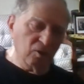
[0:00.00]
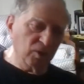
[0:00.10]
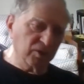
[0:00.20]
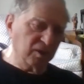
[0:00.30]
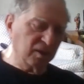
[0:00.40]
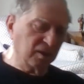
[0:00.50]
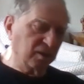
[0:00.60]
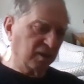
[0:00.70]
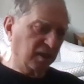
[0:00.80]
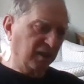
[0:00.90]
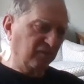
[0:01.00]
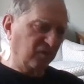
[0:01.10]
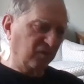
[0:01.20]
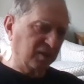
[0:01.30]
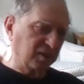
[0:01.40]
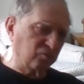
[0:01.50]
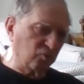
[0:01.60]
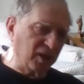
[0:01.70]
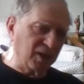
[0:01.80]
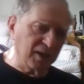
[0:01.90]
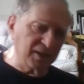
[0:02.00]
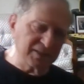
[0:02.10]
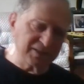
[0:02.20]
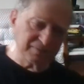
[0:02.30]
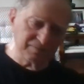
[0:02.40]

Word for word: What the NVA didn't realize